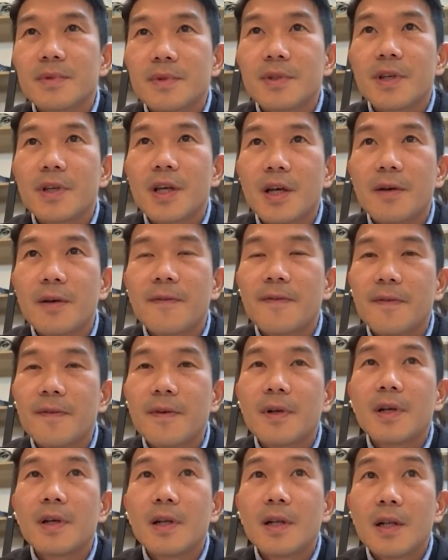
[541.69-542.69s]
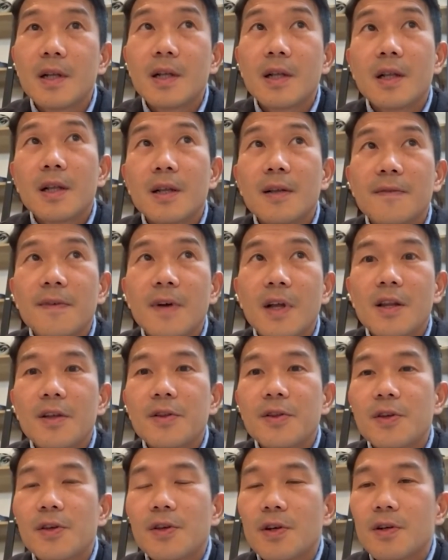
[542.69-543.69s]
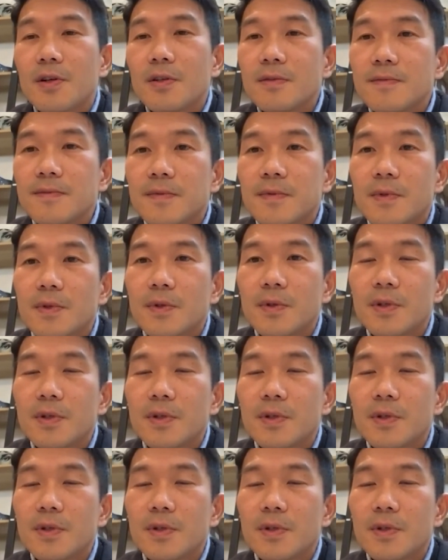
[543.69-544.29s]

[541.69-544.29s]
yeah volunteer for